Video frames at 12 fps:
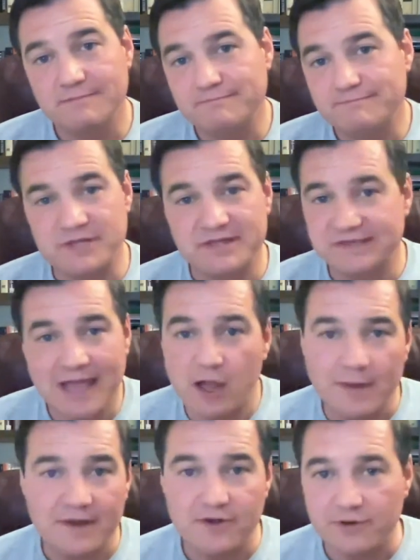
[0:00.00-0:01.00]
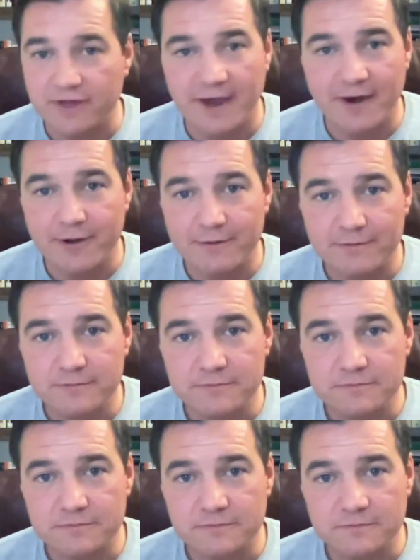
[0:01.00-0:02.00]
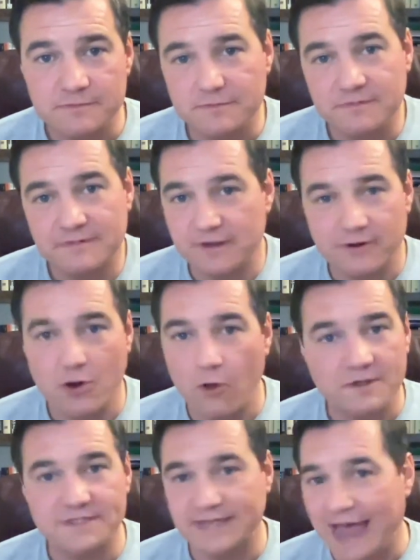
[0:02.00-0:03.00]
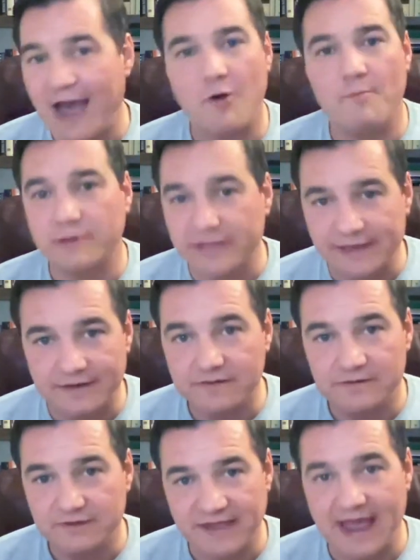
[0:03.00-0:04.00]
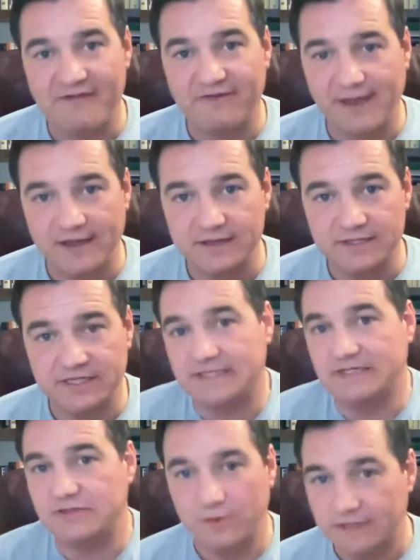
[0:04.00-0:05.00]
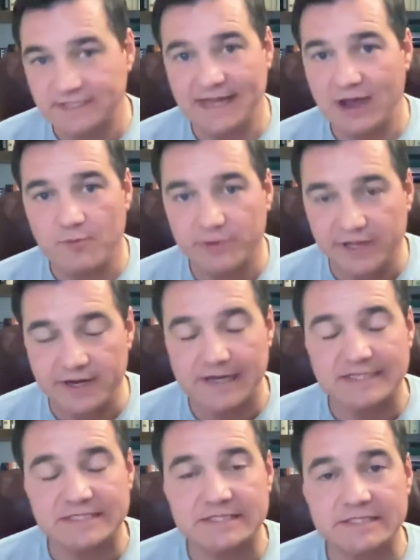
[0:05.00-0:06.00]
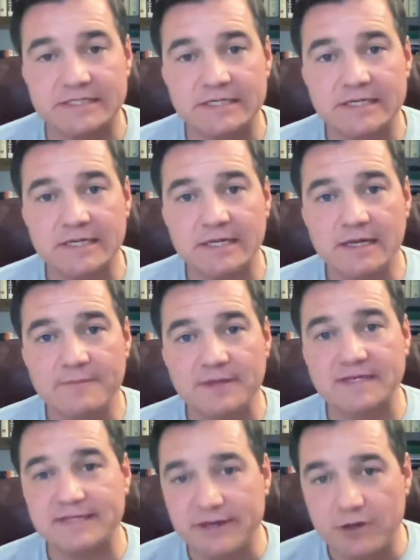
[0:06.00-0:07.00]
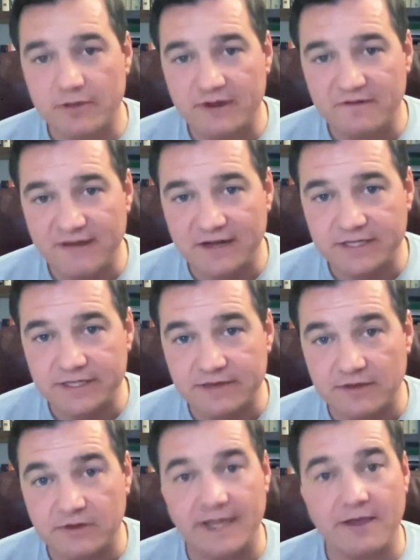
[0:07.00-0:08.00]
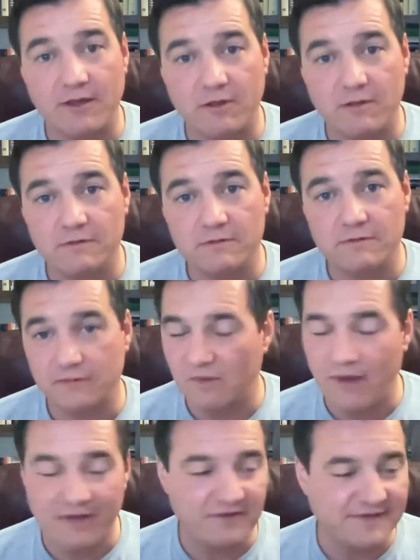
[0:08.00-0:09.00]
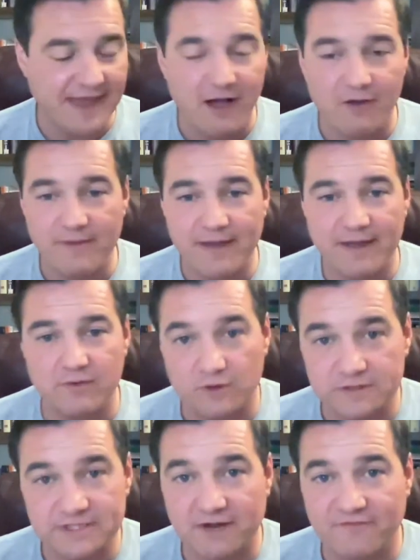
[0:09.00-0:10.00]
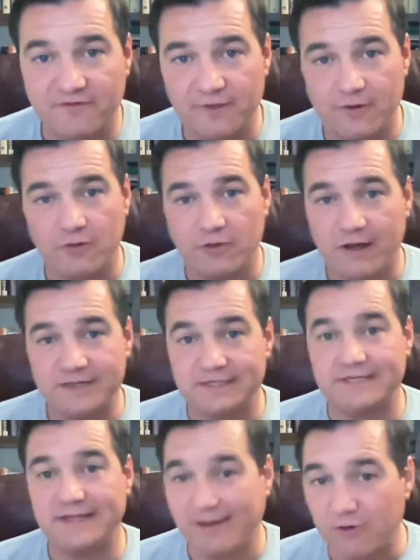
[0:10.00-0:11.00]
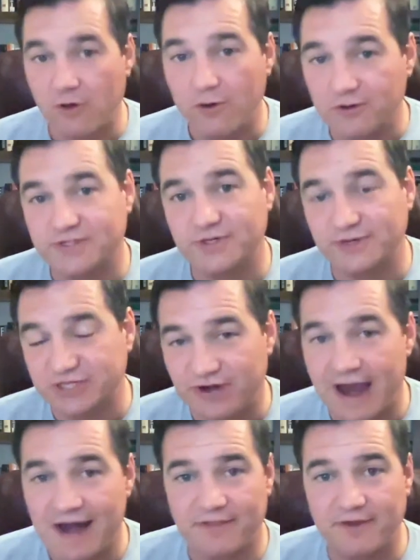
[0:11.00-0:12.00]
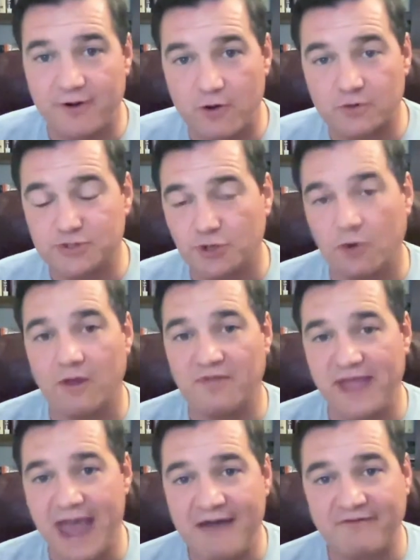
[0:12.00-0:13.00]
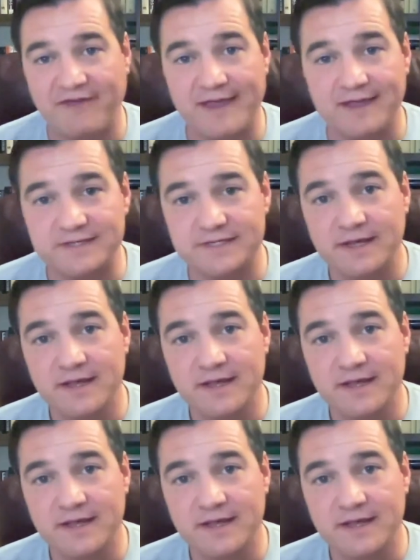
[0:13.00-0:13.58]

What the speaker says: But the Taliban don't care. Their goal is to outbleed the Afghans, just as it was to outbleed us. Because they know that eventually they'll kill, while the Taliban will suffer their own losses, they will also extract their own toll on the Afghans.